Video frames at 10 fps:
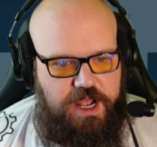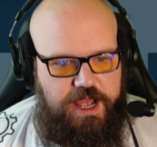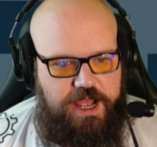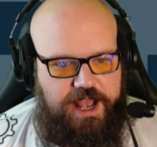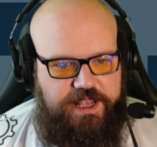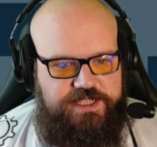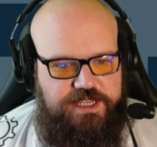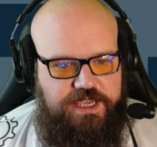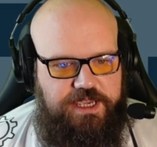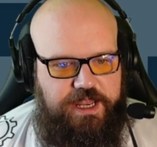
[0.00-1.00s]

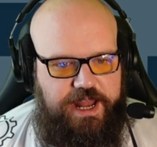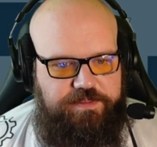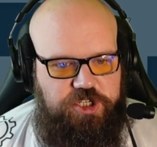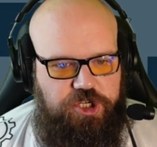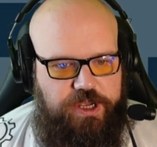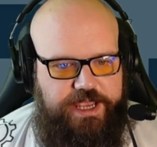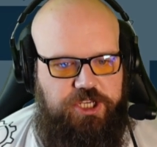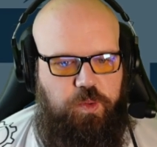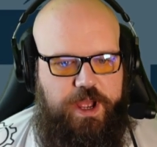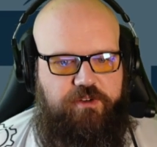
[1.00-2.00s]
ICE and
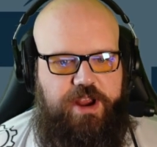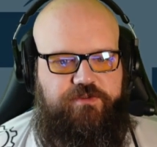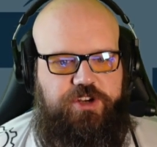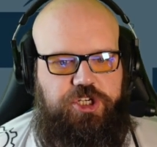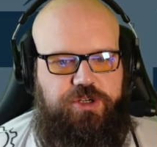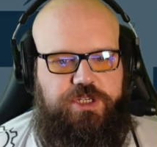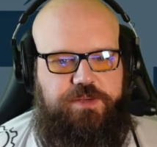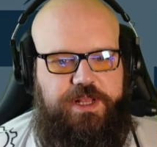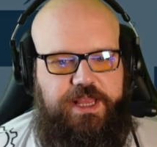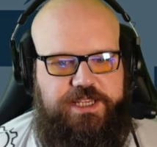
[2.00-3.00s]
MGU-H wear rate reduced
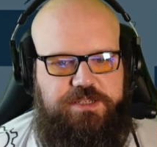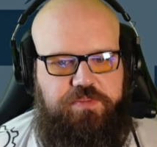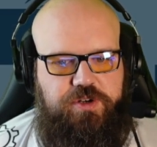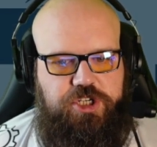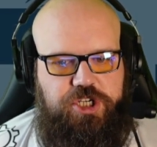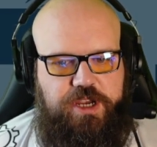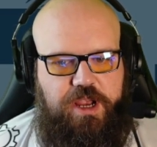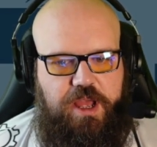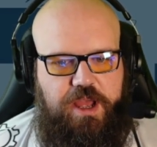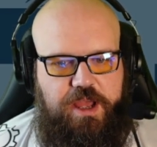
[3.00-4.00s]
to be less punishing
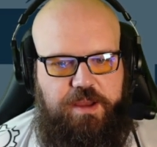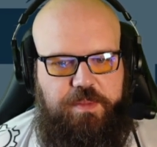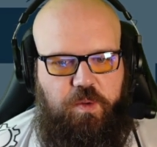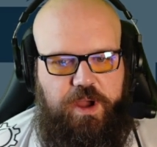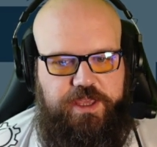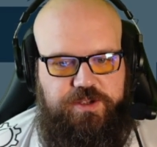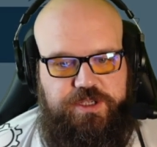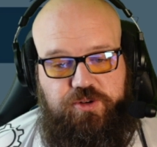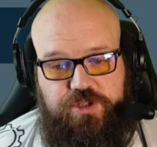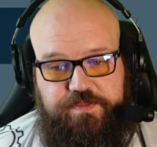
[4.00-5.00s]
while
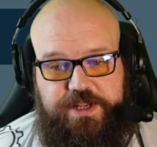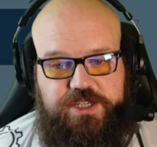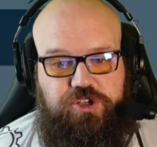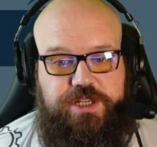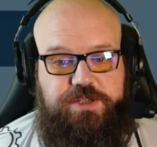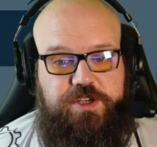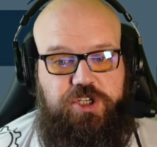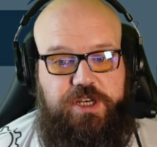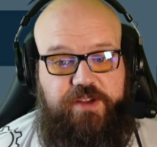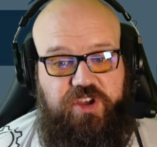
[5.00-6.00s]
using automatic
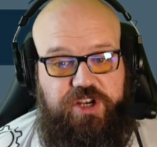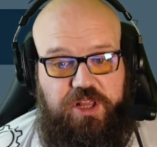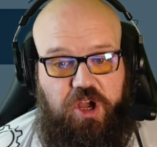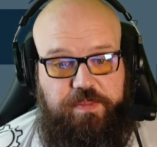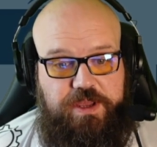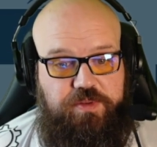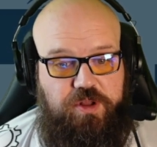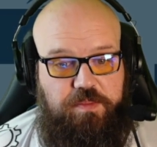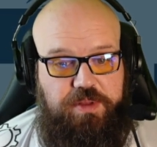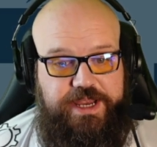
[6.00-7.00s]
transmission. I've heard a lot of people
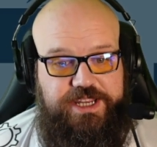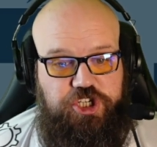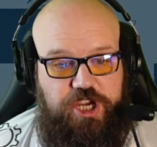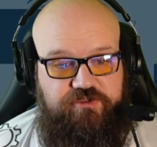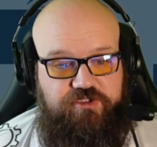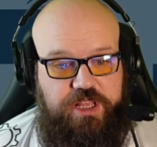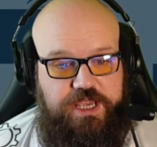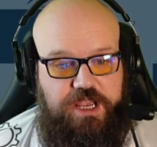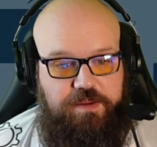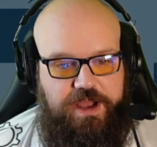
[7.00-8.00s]
complaining
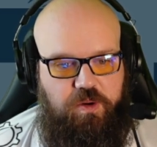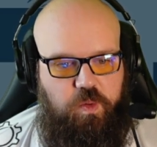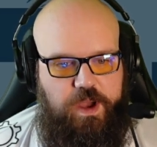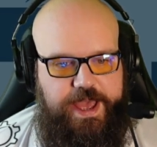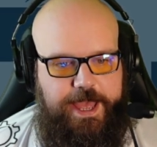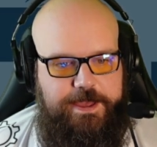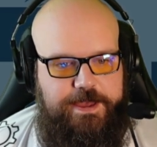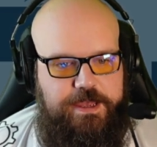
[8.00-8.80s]
generally about wear.